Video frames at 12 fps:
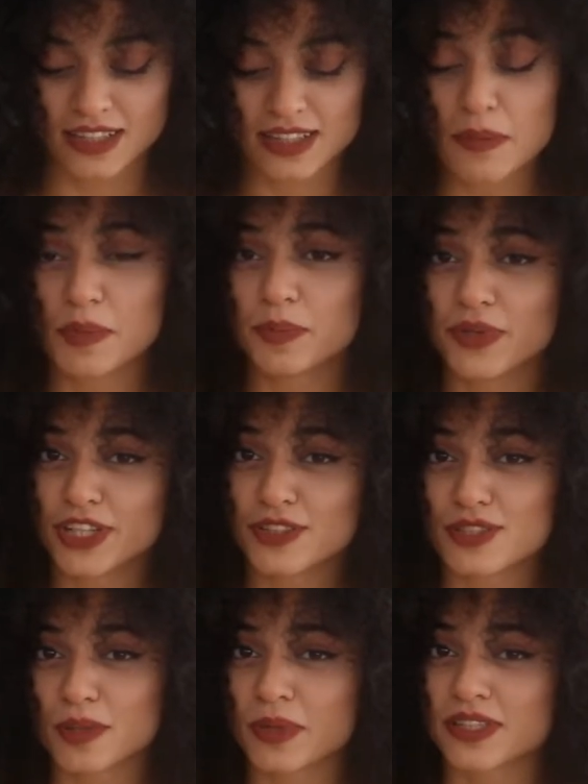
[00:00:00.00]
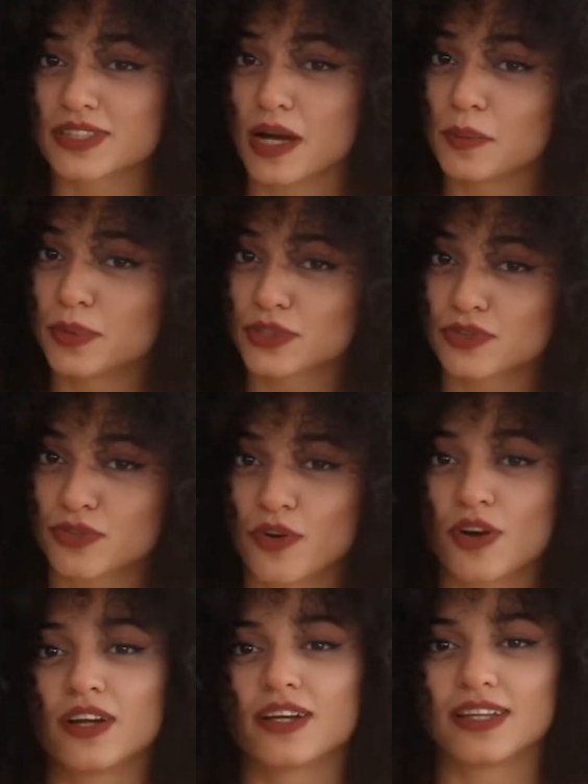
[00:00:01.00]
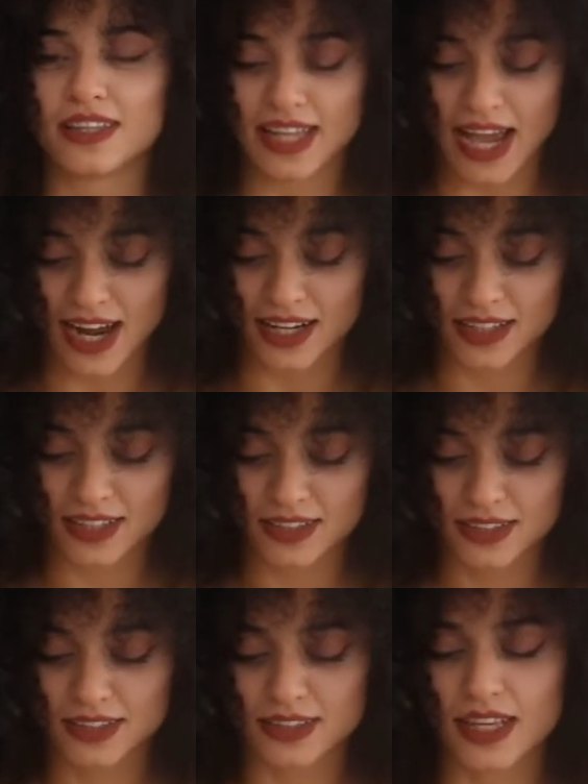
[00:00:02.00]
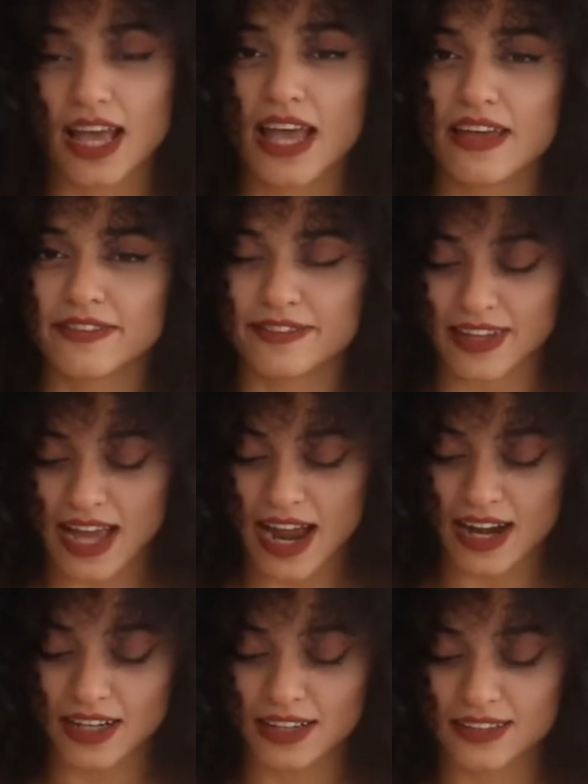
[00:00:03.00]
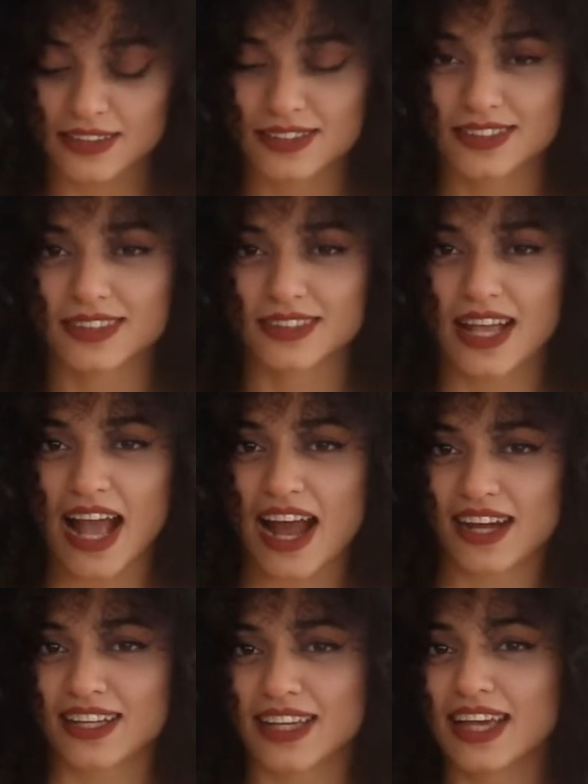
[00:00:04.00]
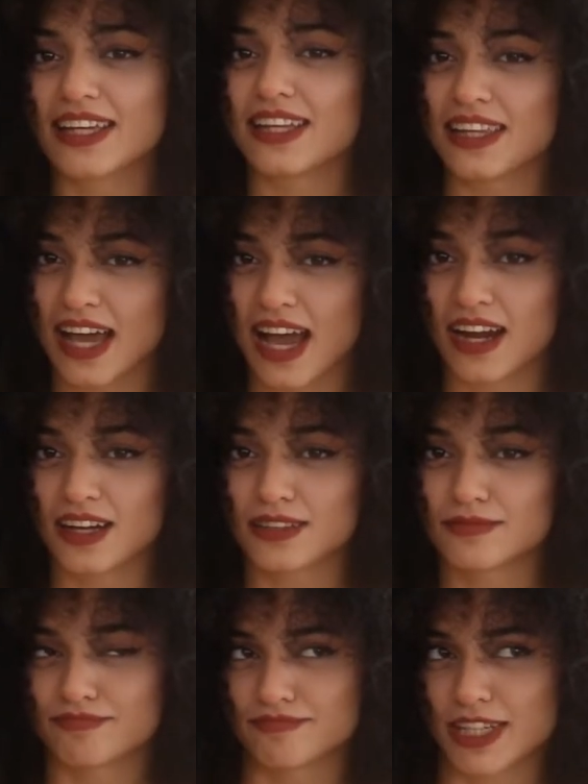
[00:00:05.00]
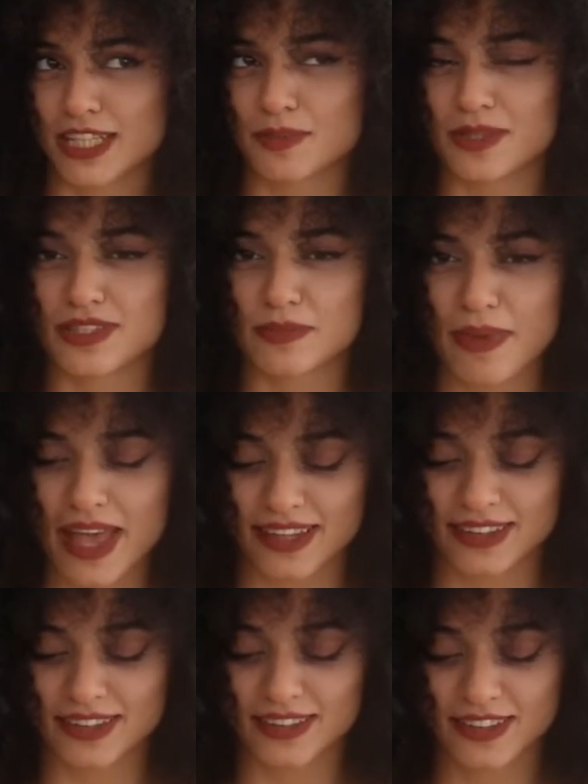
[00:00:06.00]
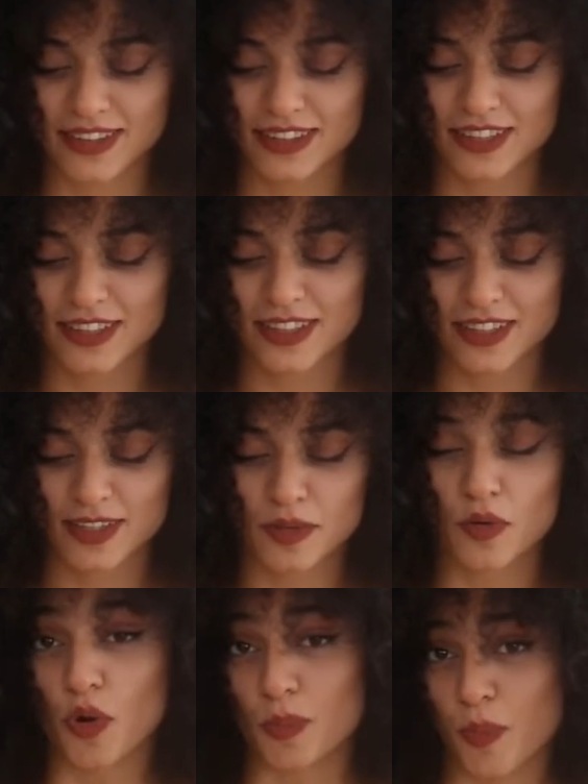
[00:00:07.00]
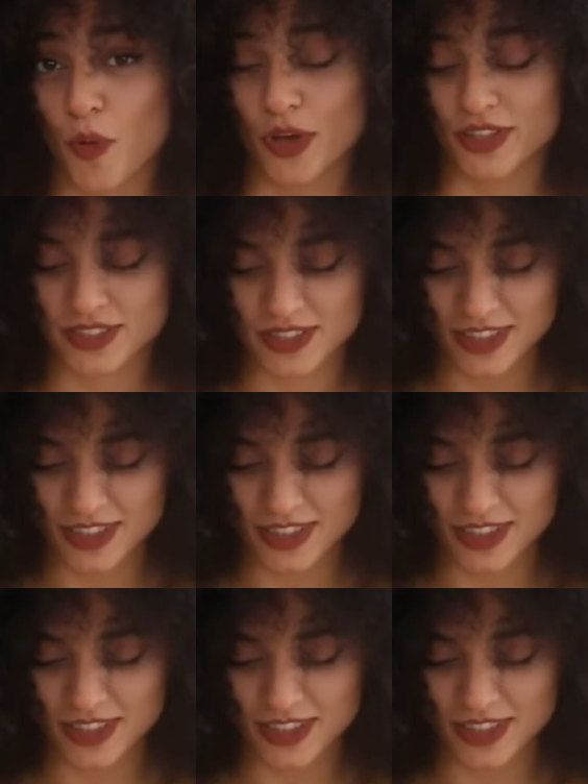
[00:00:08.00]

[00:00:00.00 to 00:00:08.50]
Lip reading: Let me bring you some examples for ler. Evler, erkekler, it means men or boys.